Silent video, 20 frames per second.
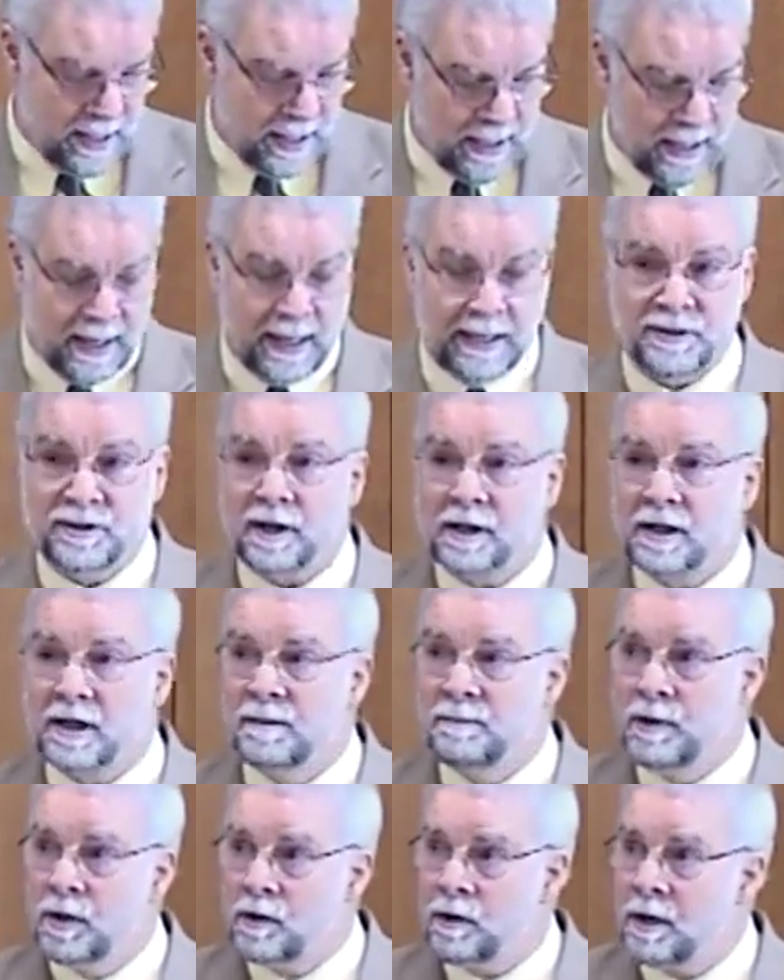It's a
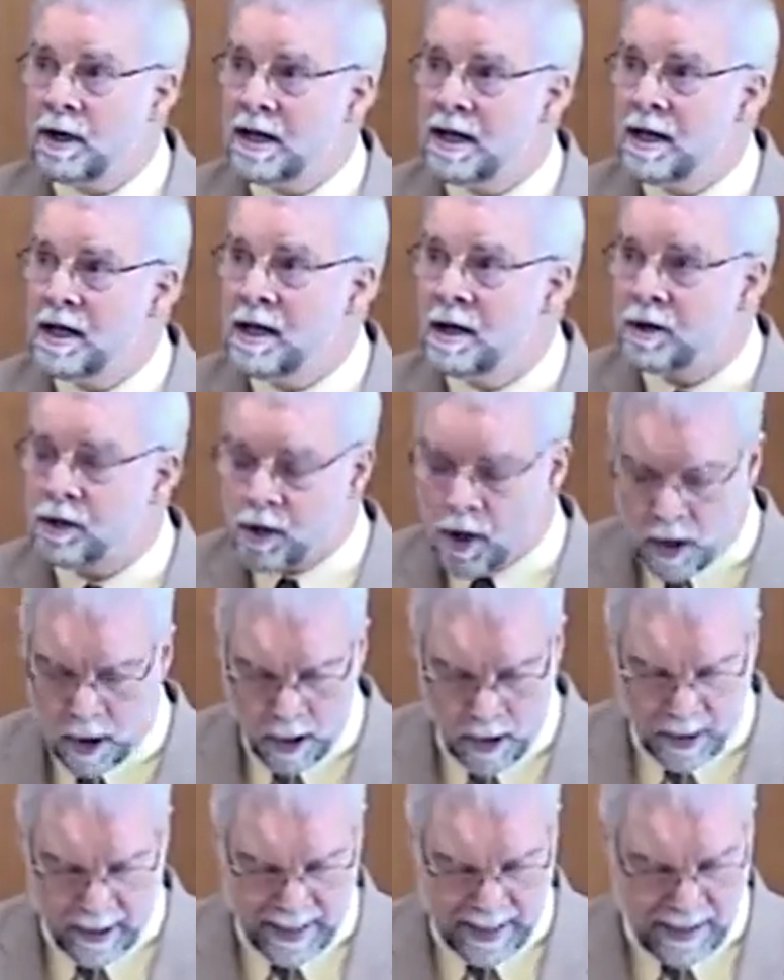community
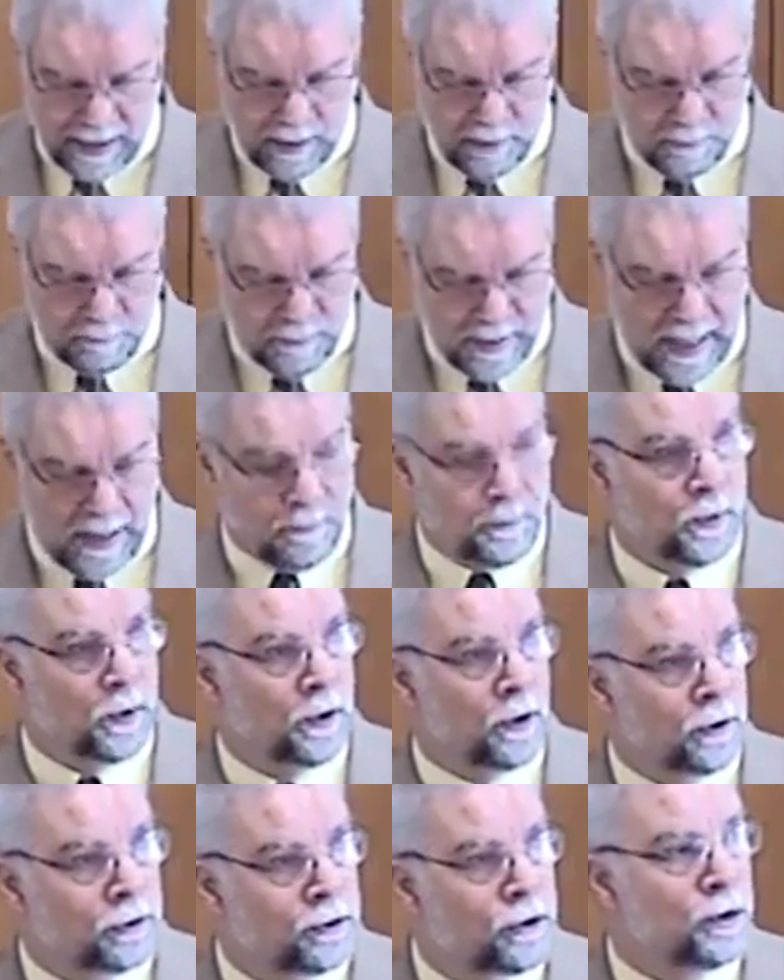calling
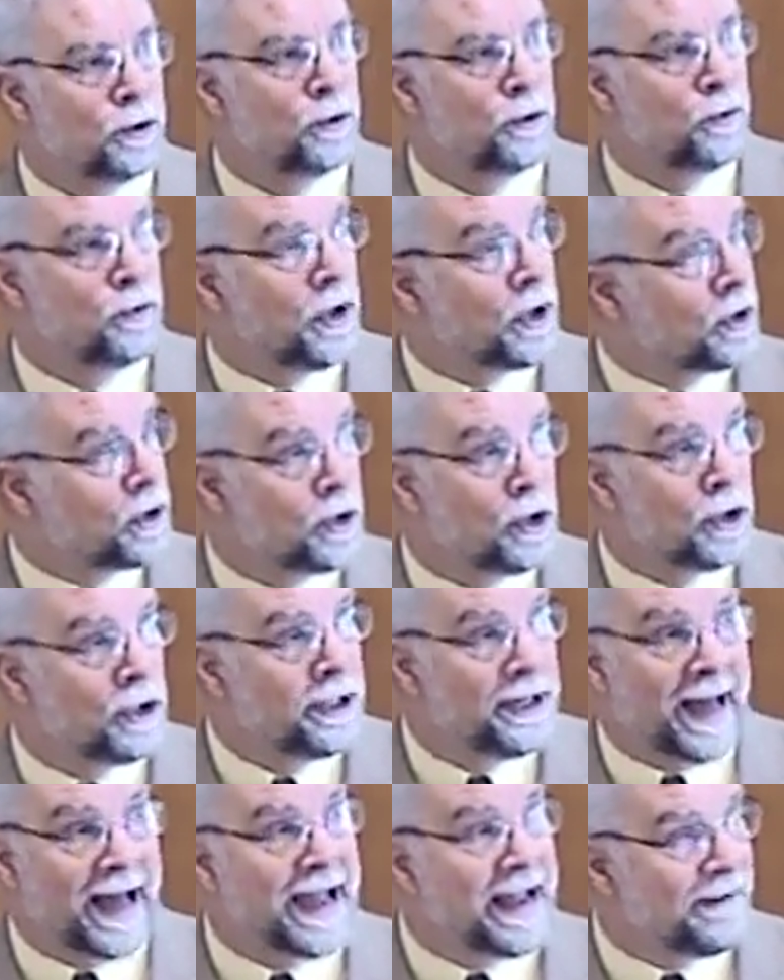people to the good
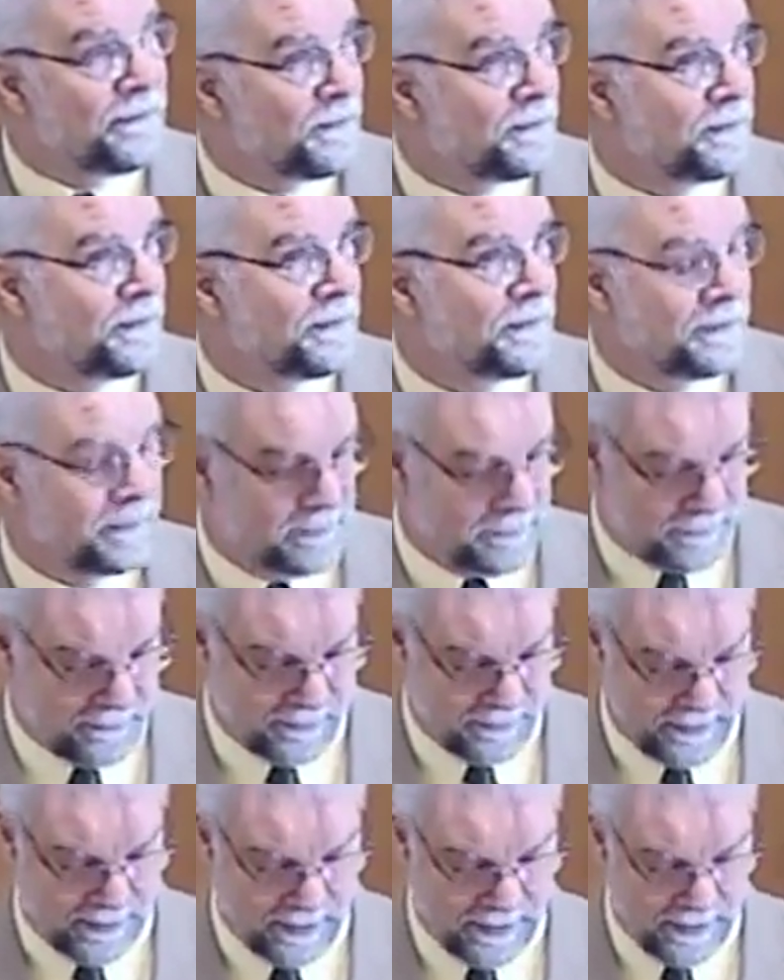life.
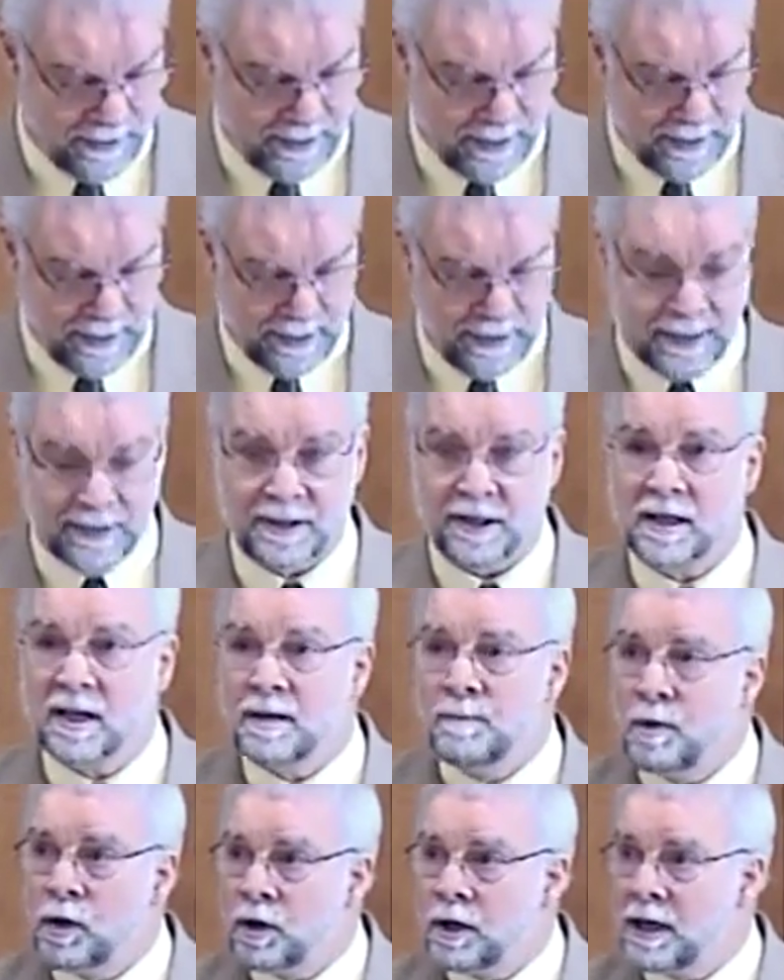It's a
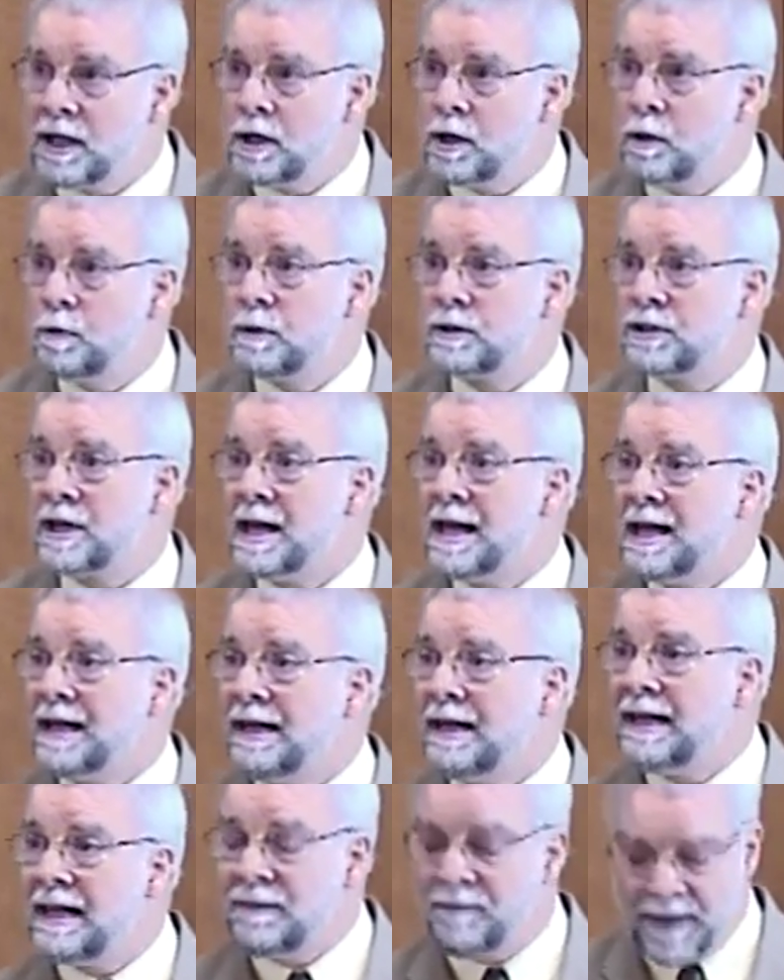community who is
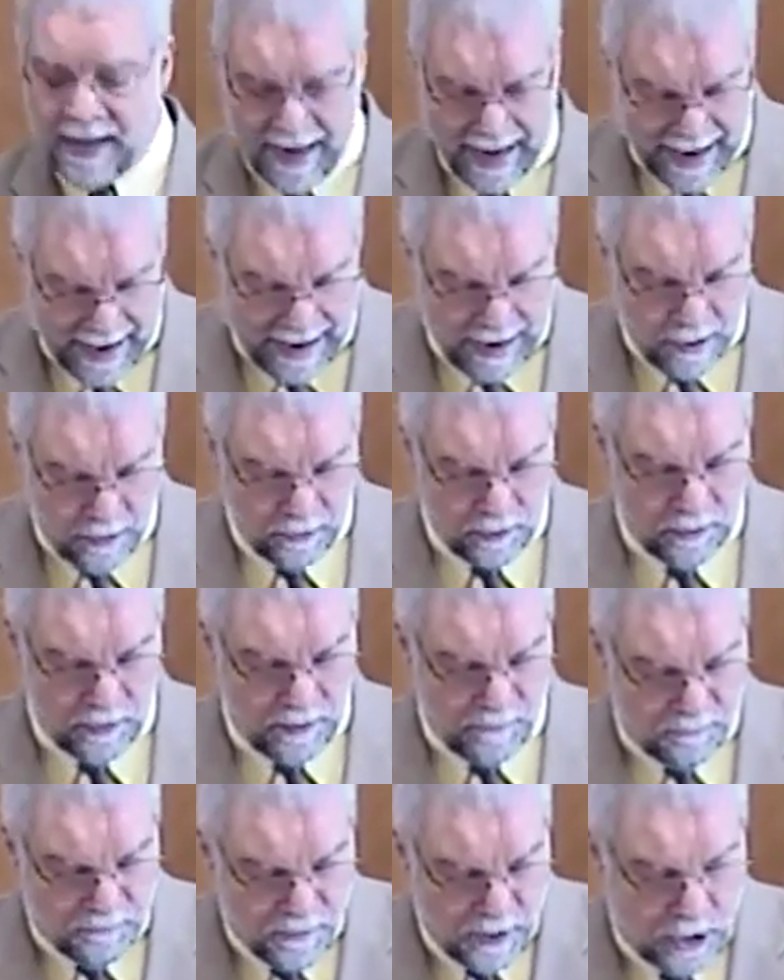living out the
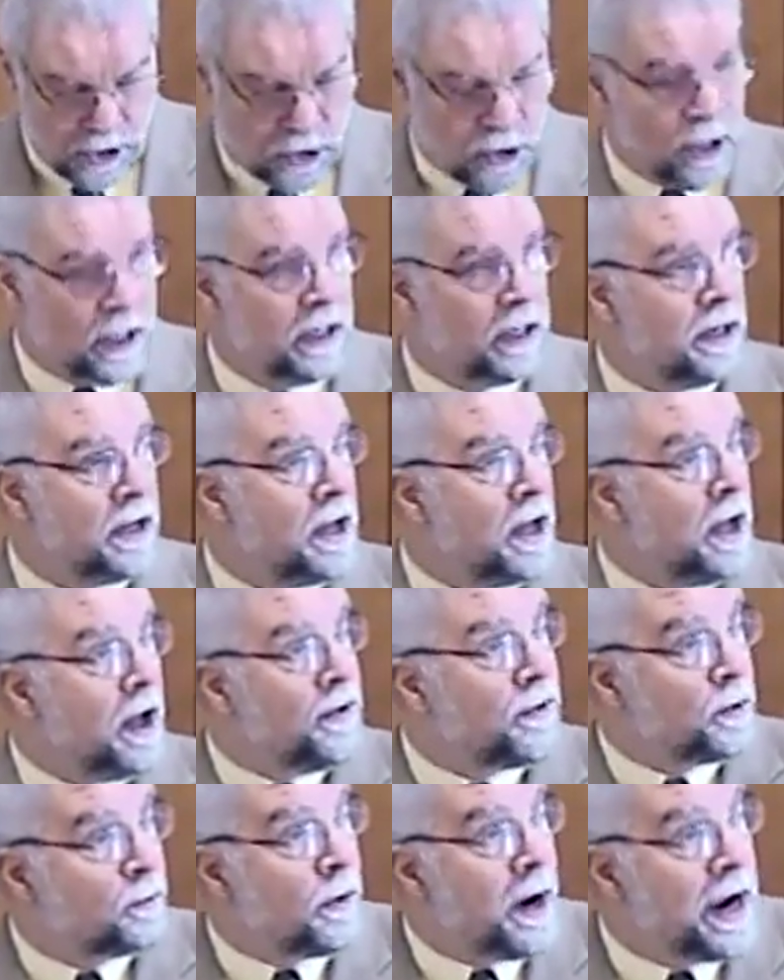vision of
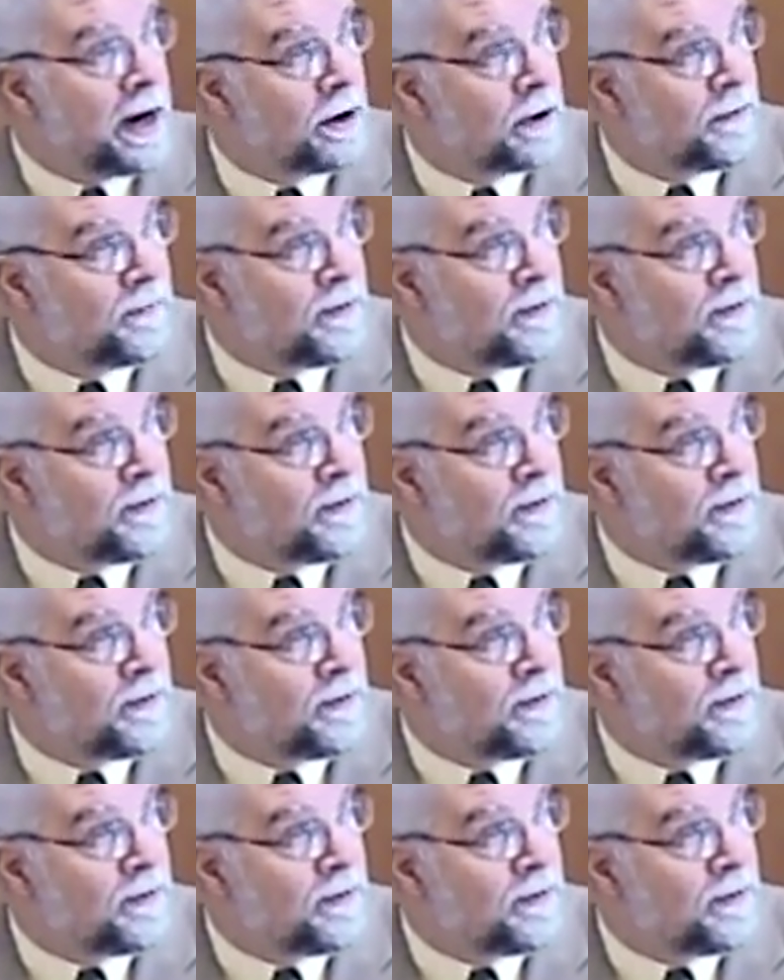the writer of